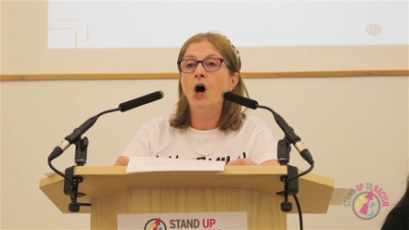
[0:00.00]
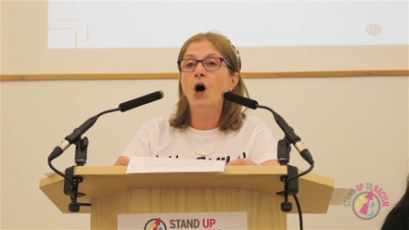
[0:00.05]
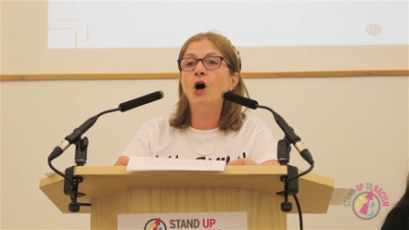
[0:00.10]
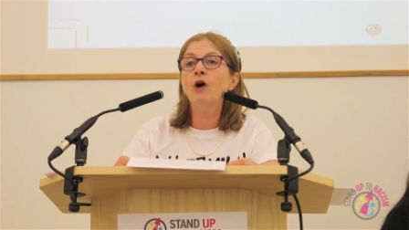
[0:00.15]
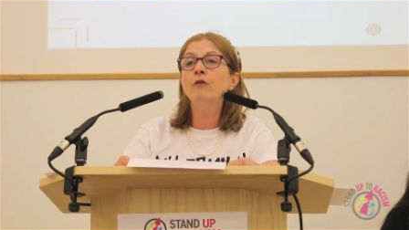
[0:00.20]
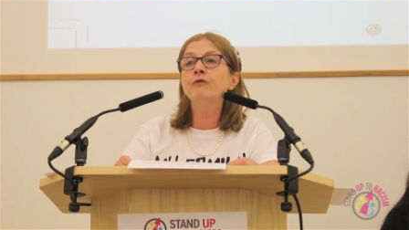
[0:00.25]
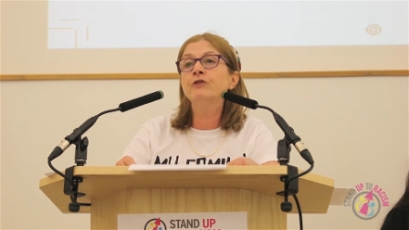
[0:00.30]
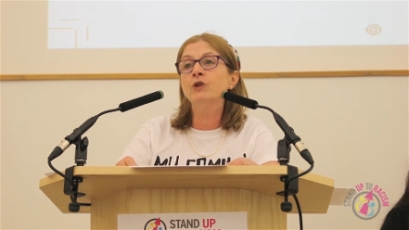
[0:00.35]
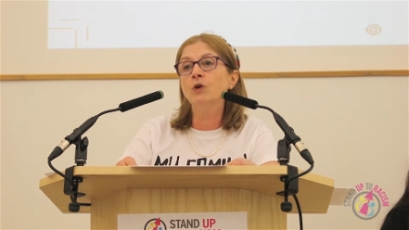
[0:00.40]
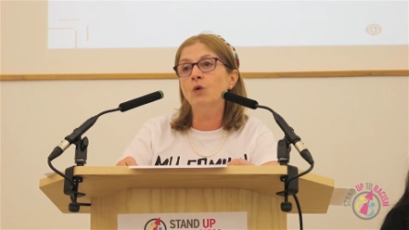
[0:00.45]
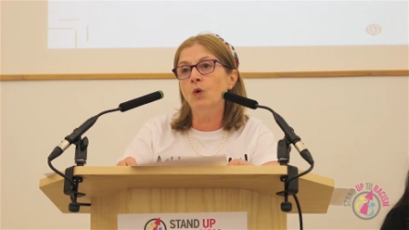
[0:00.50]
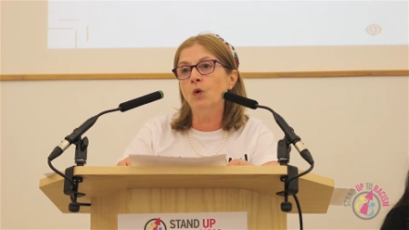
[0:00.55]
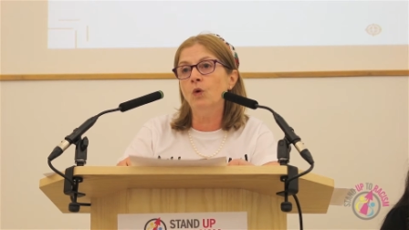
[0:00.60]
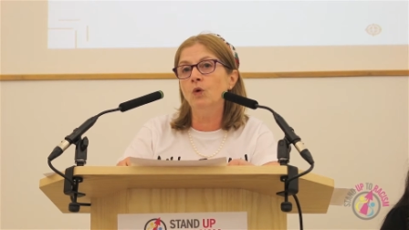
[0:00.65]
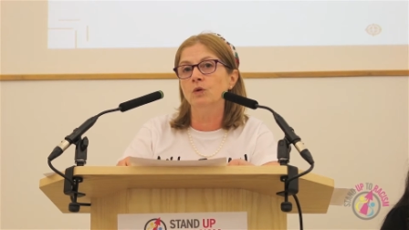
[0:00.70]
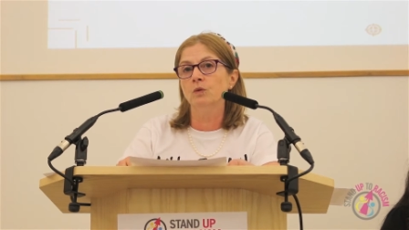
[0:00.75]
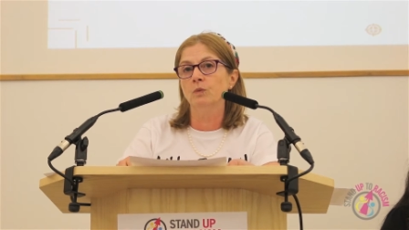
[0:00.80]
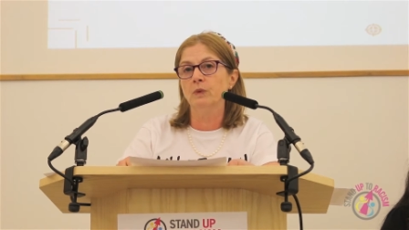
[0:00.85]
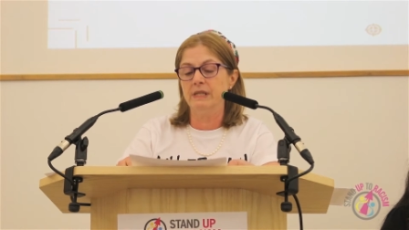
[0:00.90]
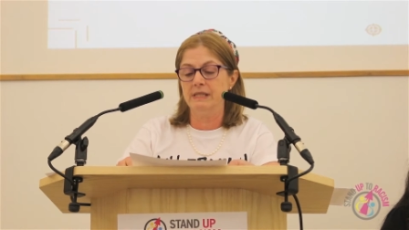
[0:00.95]
After
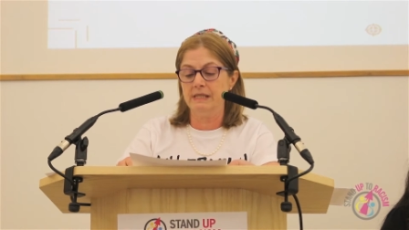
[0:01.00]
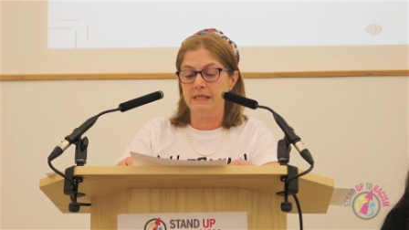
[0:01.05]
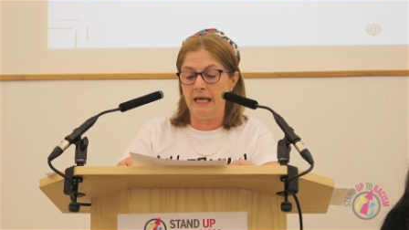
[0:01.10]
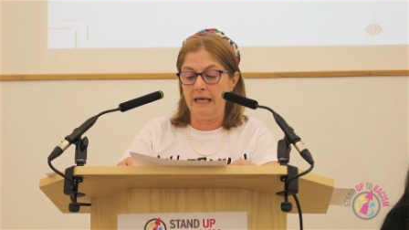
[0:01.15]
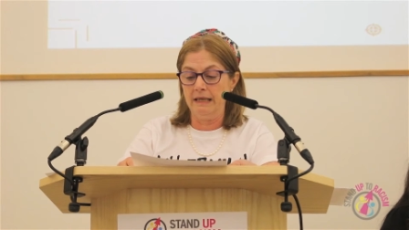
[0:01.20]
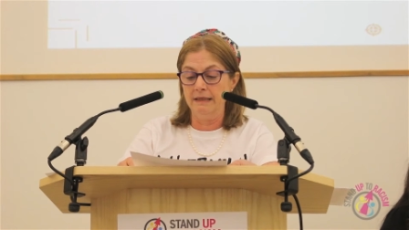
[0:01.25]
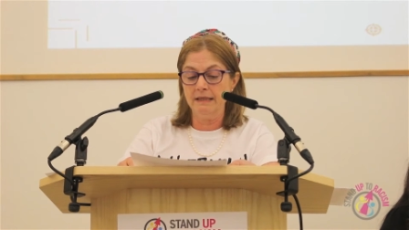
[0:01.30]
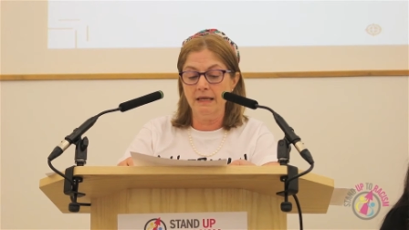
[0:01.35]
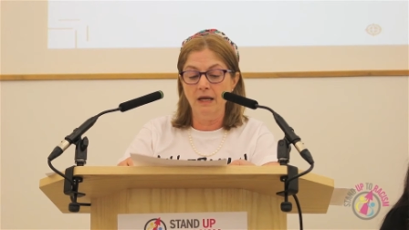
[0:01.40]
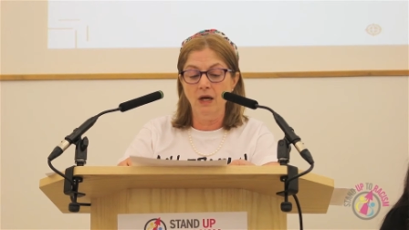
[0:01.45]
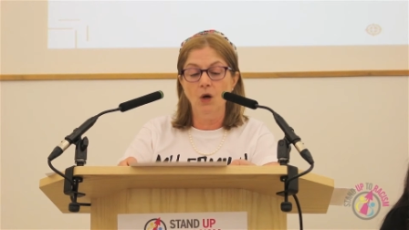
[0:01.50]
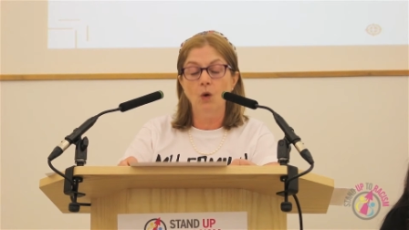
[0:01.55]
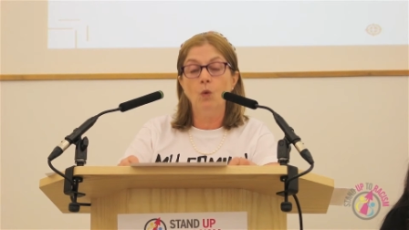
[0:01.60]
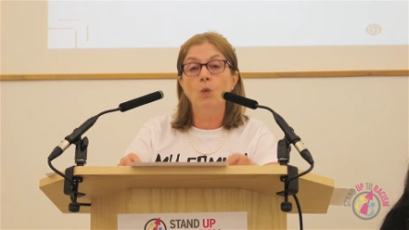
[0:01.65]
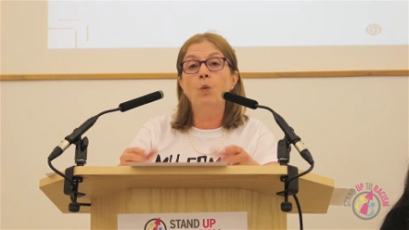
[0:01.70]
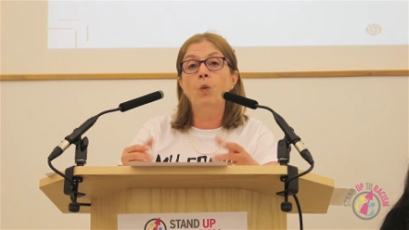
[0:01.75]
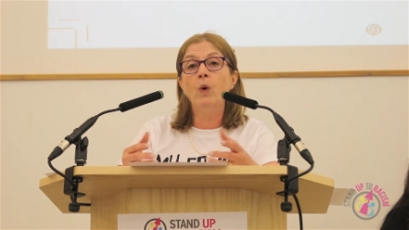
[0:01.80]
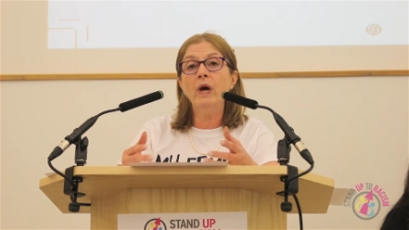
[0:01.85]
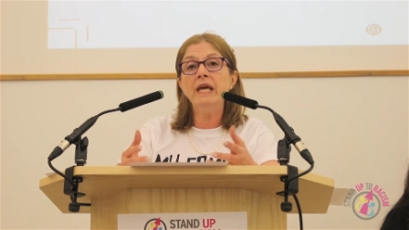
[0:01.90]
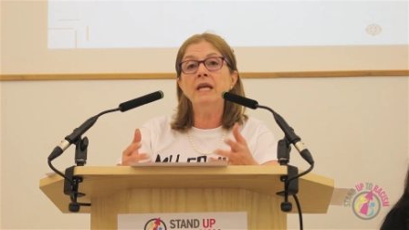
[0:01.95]
all, we said,
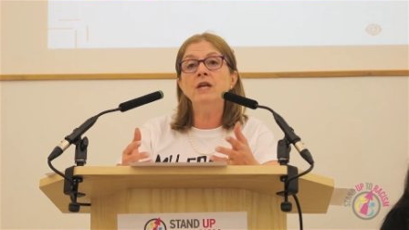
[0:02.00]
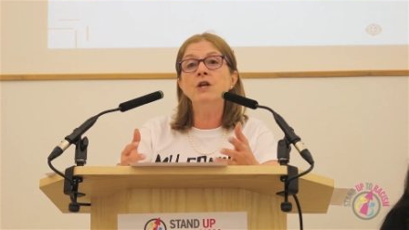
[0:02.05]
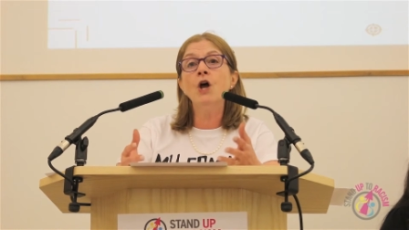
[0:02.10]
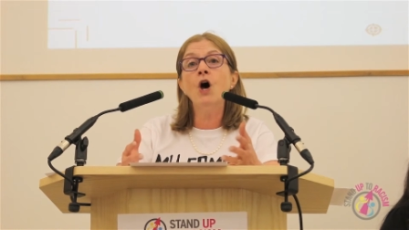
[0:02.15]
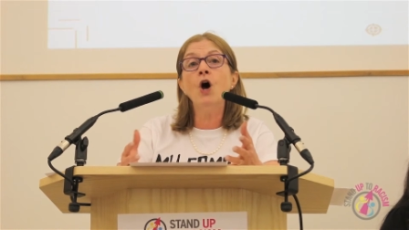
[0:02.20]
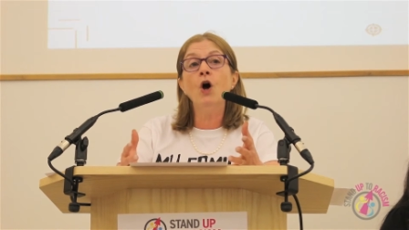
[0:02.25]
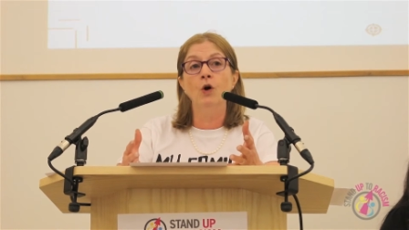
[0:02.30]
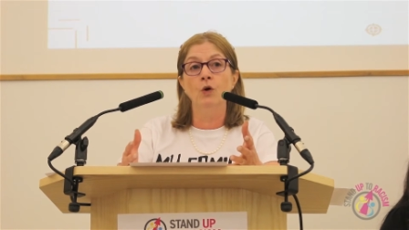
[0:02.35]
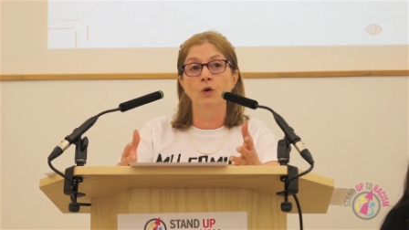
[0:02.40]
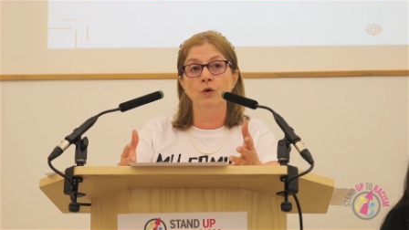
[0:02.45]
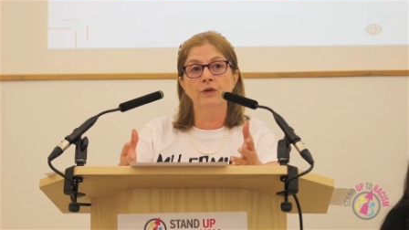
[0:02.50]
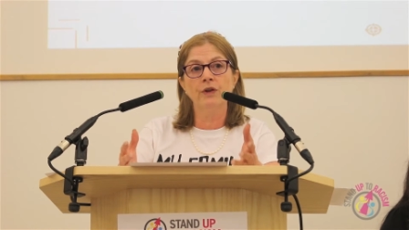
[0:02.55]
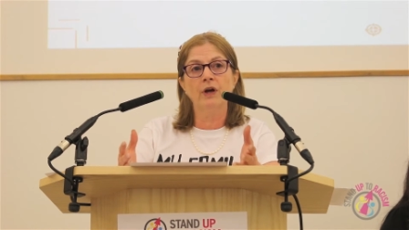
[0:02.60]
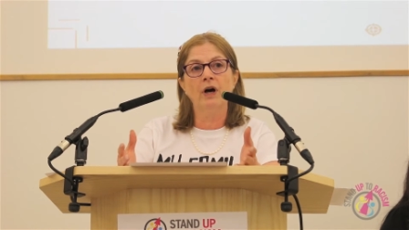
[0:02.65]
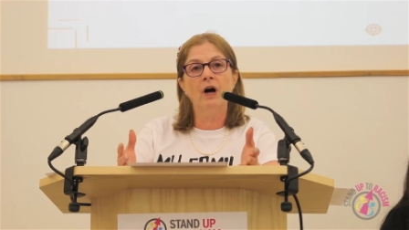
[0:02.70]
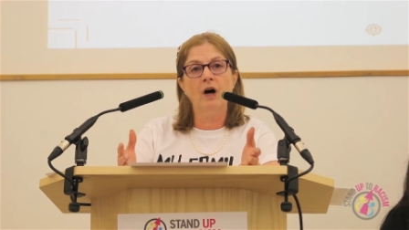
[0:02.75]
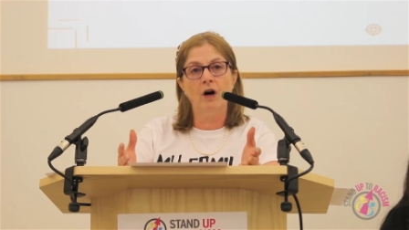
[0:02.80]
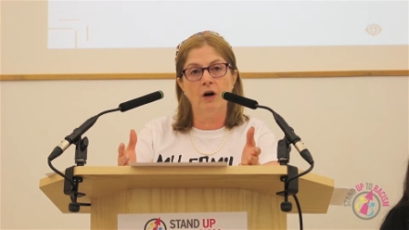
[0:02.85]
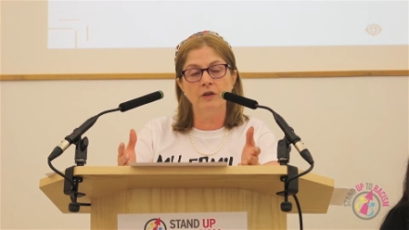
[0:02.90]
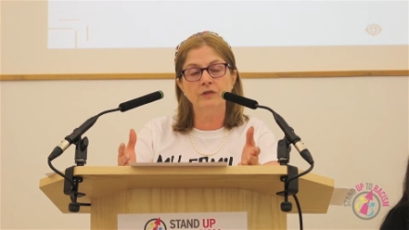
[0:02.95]
we know the
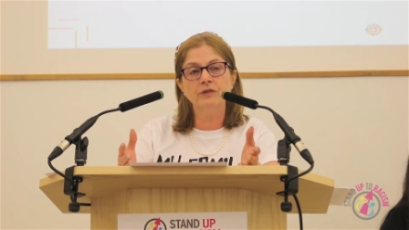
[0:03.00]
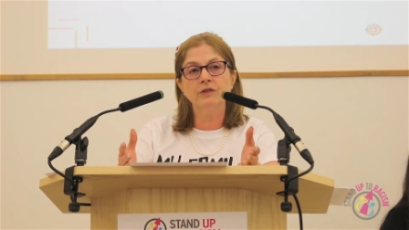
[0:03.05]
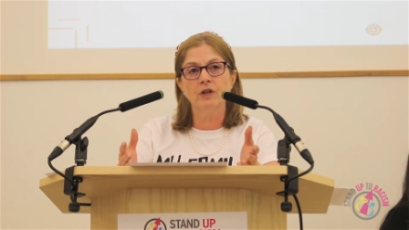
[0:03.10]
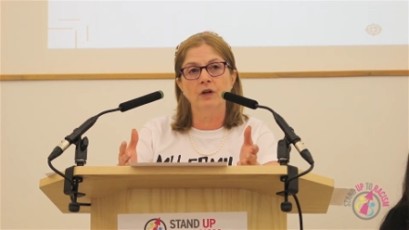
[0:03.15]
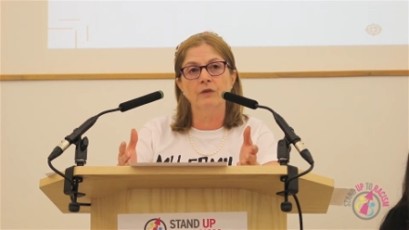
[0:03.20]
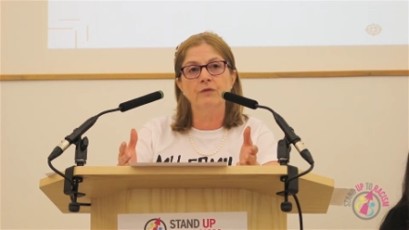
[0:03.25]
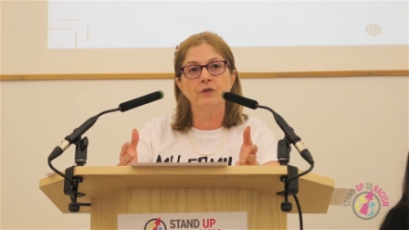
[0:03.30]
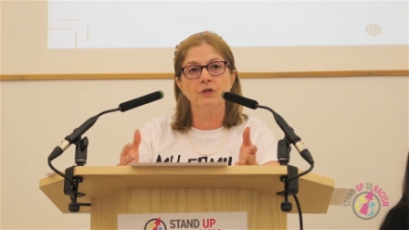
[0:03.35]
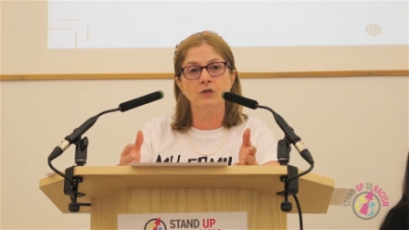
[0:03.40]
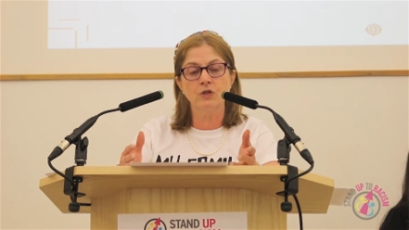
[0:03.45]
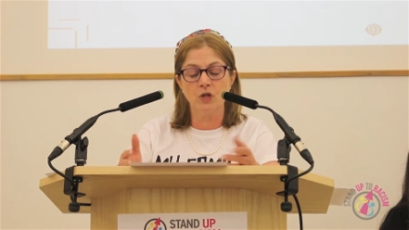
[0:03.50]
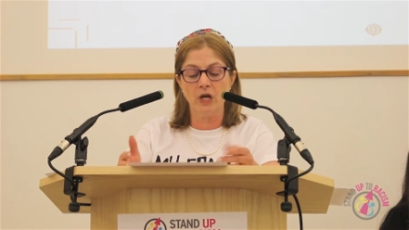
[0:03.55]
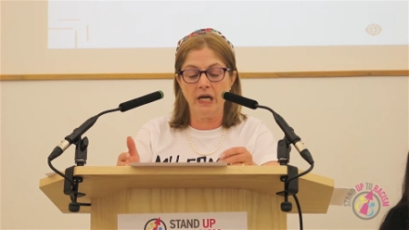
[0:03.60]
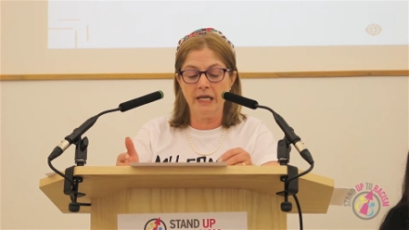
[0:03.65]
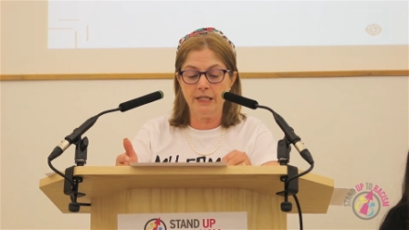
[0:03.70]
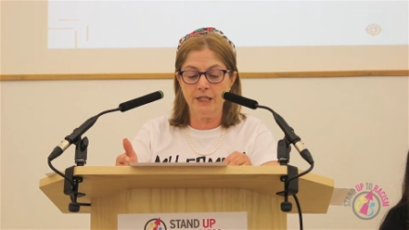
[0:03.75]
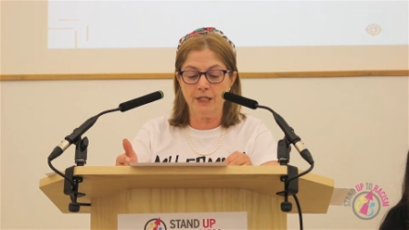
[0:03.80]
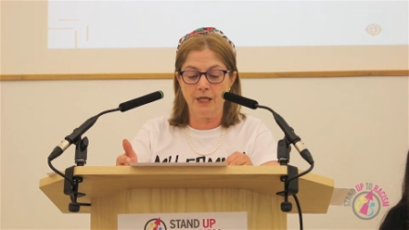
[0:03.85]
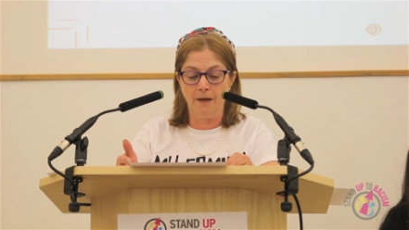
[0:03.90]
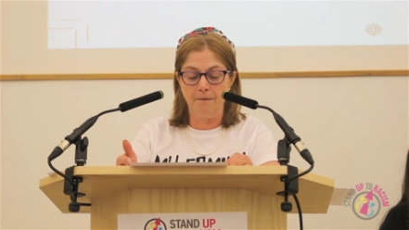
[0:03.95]
heart of the
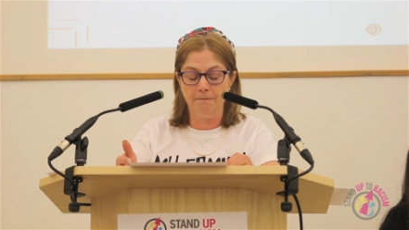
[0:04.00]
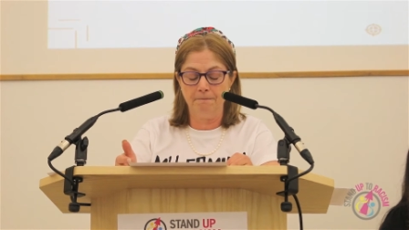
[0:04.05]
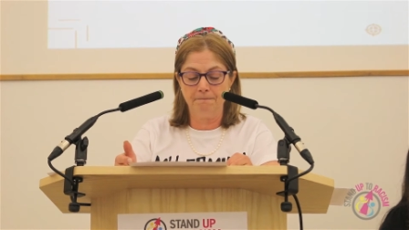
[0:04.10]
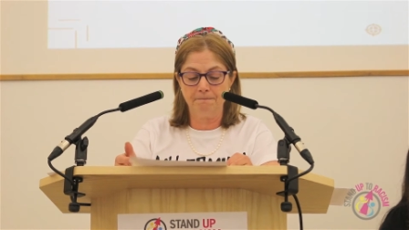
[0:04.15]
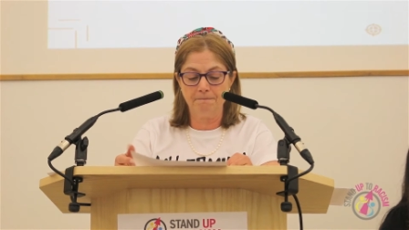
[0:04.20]
stranger.